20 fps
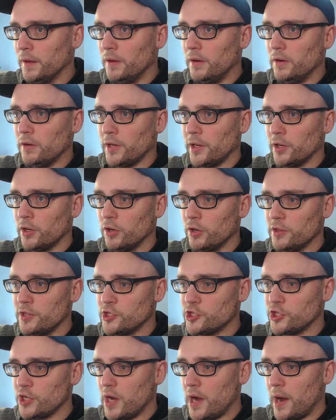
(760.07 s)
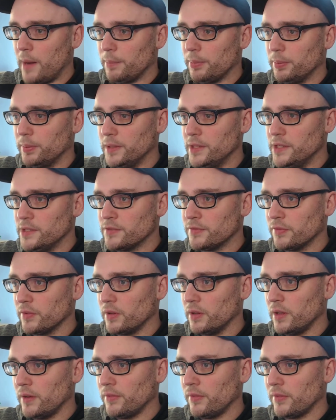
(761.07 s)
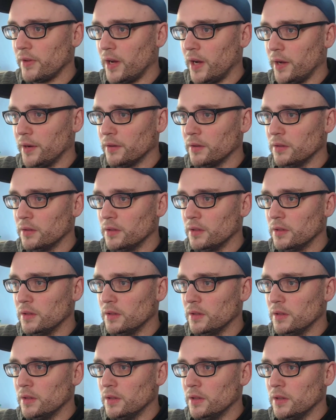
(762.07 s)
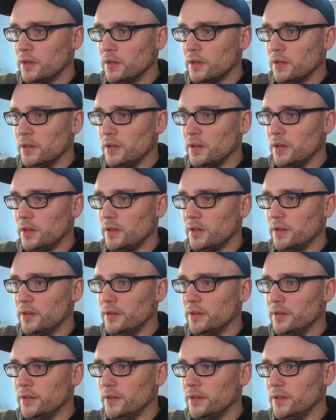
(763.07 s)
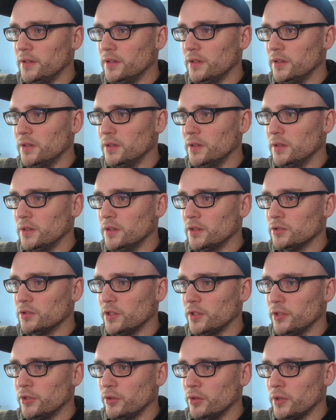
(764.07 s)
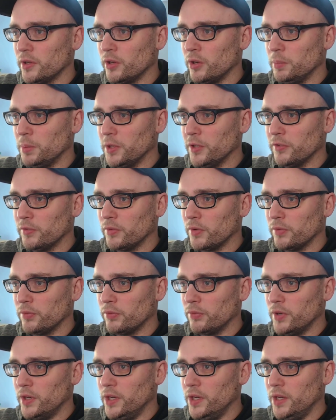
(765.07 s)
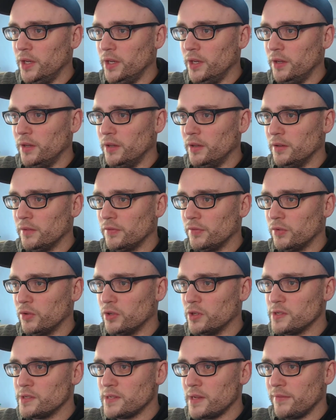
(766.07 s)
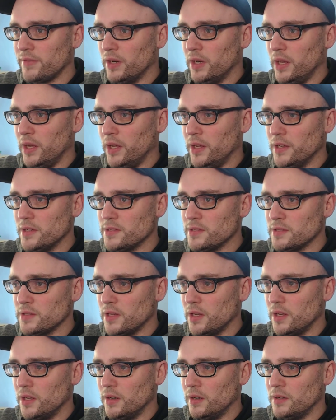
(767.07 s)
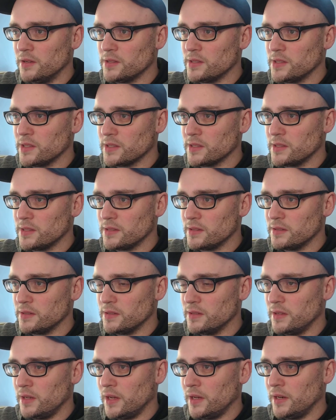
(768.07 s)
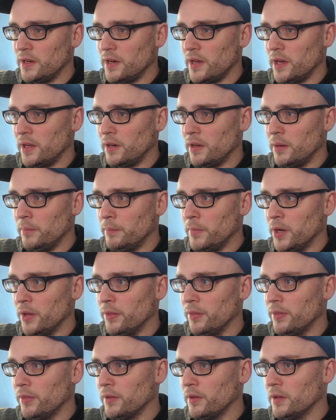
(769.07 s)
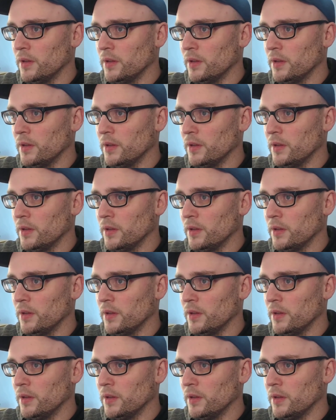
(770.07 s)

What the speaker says: Okay, go to the shop, please, for the love of God. Try Duolingo Plus for free for 7 days, then $6.99 a month